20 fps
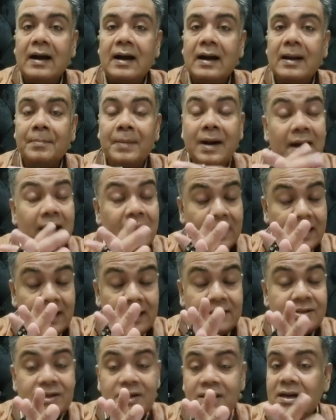My
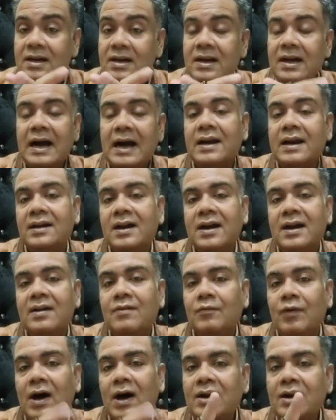incidentally, I
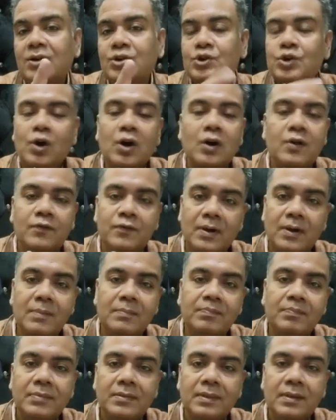did one short
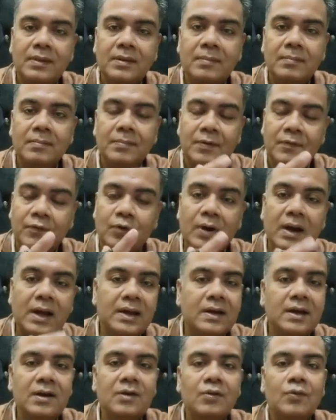film before I
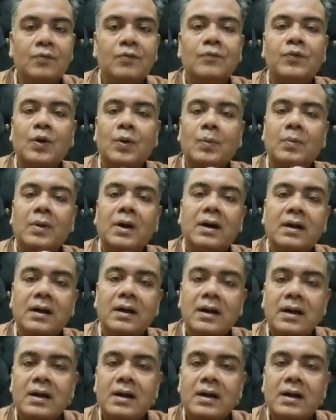did Umformung,